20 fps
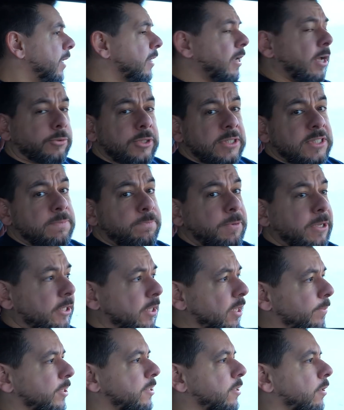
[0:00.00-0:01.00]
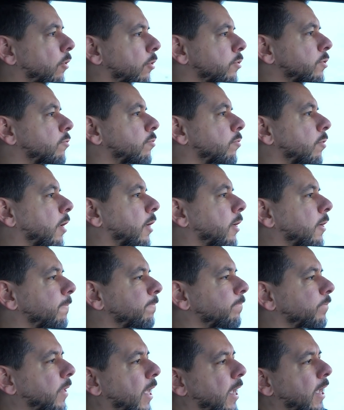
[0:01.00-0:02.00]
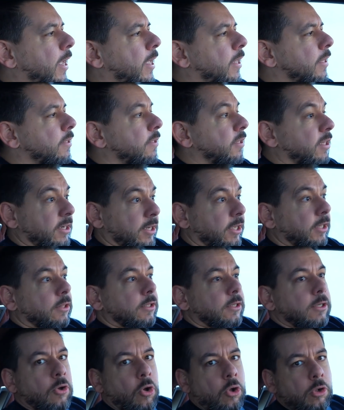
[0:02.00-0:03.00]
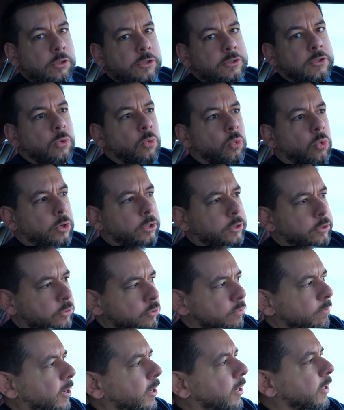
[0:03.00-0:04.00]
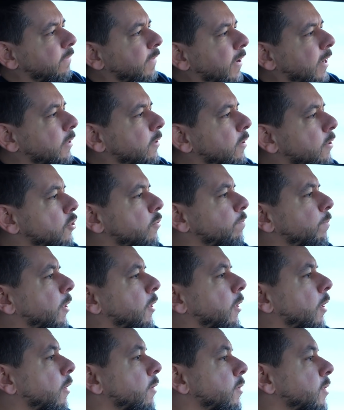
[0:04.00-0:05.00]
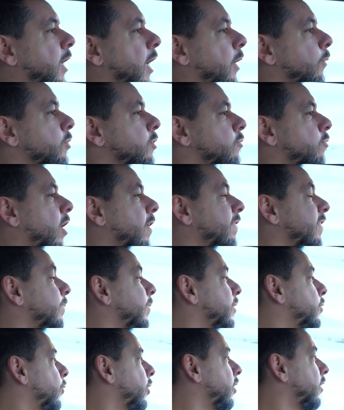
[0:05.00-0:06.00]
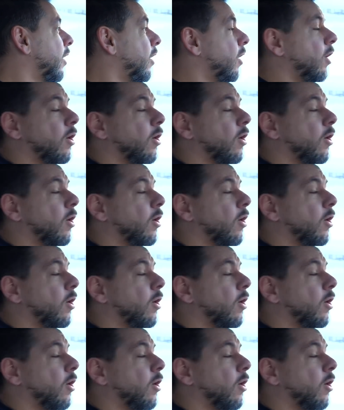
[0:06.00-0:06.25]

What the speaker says: Now, the speed limits in Austria and in Italy also worked to my advantage because I was driving between